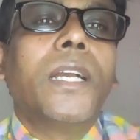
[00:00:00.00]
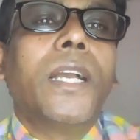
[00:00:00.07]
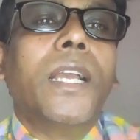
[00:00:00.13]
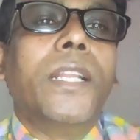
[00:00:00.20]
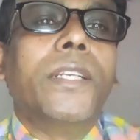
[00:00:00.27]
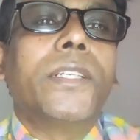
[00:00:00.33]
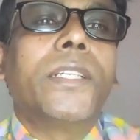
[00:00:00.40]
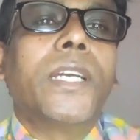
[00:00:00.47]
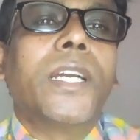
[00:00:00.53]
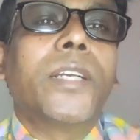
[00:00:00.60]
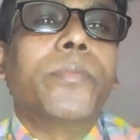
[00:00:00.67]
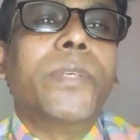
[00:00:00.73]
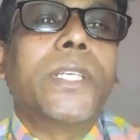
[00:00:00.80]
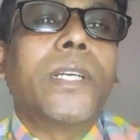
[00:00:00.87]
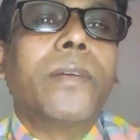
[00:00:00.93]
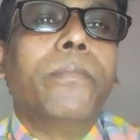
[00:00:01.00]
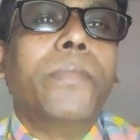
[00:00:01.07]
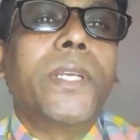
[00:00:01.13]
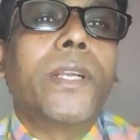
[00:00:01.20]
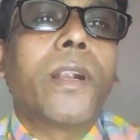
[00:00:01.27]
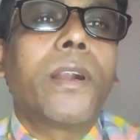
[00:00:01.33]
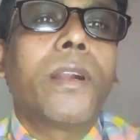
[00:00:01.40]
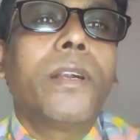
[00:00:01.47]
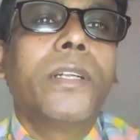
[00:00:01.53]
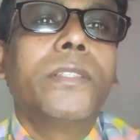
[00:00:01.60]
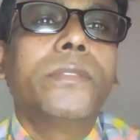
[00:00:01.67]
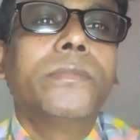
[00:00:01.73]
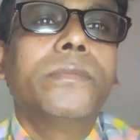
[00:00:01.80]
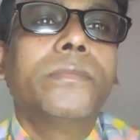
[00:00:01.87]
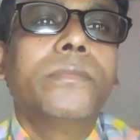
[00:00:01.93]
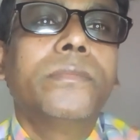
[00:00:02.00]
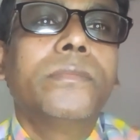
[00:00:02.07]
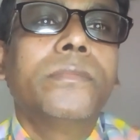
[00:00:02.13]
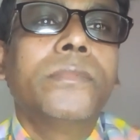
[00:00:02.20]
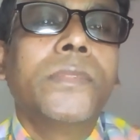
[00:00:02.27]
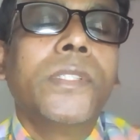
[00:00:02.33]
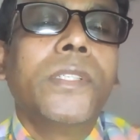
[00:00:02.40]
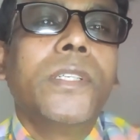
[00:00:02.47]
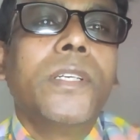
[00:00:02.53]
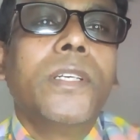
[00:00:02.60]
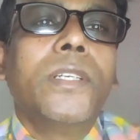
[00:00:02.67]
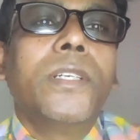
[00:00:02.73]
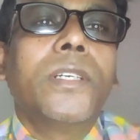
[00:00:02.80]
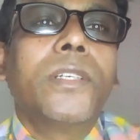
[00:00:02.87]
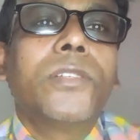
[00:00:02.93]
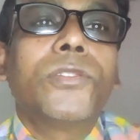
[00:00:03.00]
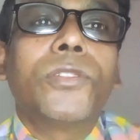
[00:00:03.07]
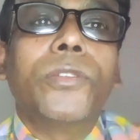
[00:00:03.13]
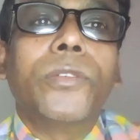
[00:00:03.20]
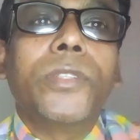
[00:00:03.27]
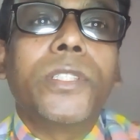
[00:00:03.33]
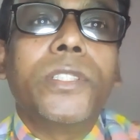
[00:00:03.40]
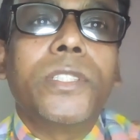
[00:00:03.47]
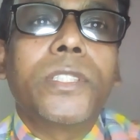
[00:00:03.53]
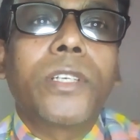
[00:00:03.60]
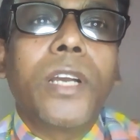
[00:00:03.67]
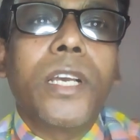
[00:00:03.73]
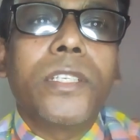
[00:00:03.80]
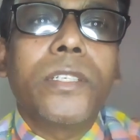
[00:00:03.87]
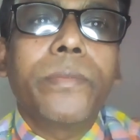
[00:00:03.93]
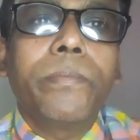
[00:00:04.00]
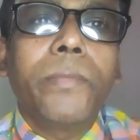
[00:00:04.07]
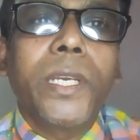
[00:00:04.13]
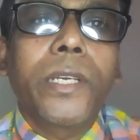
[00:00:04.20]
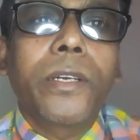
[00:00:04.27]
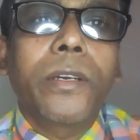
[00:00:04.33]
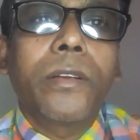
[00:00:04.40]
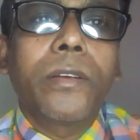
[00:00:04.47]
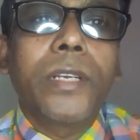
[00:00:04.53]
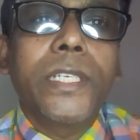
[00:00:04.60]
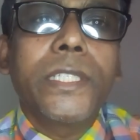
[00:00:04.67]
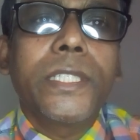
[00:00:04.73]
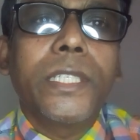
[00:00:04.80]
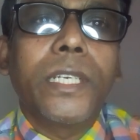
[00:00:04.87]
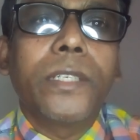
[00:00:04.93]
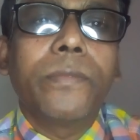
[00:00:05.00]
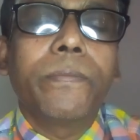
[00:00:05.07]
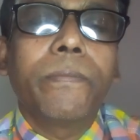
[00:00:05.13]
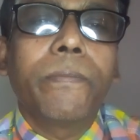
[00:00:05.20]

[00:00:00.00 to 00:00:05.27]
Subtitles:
and tongue become bigger. So it is cause of macroglacia.